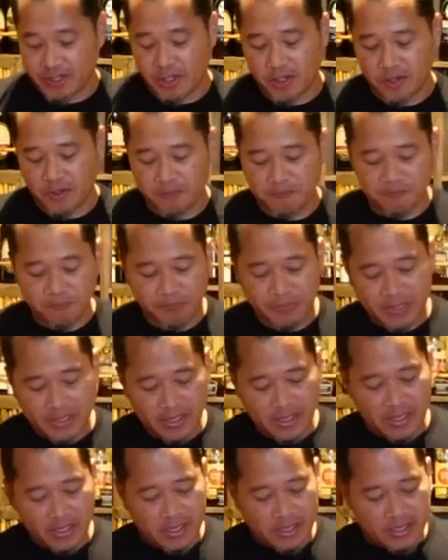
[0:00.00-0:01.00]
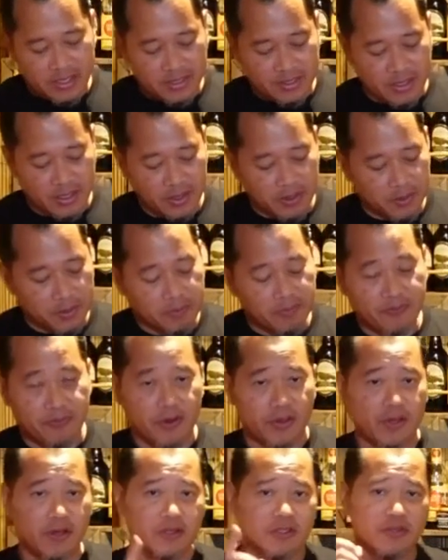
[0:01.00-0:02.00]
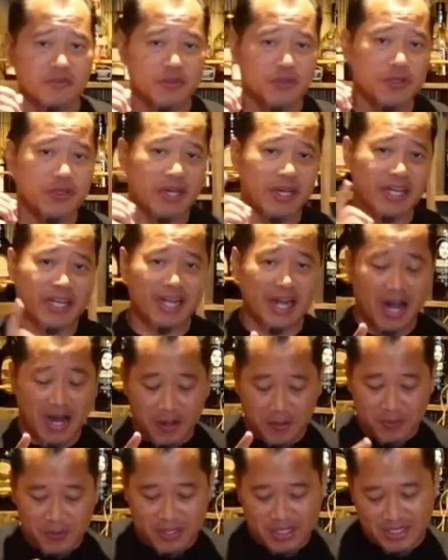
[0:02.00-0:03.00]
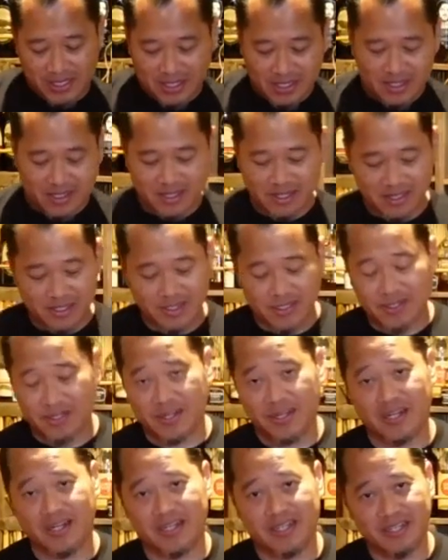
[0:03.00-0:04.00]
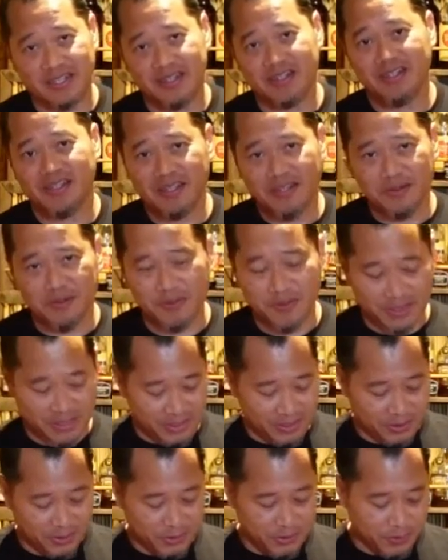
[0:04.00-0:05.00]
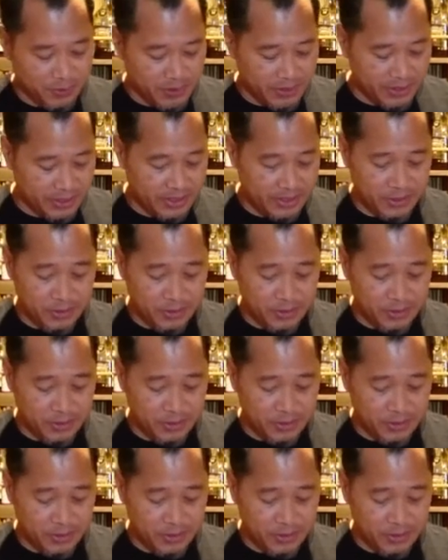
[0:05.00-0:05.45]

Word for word: home. So for those of you that got one, you're gonna really enjoy it.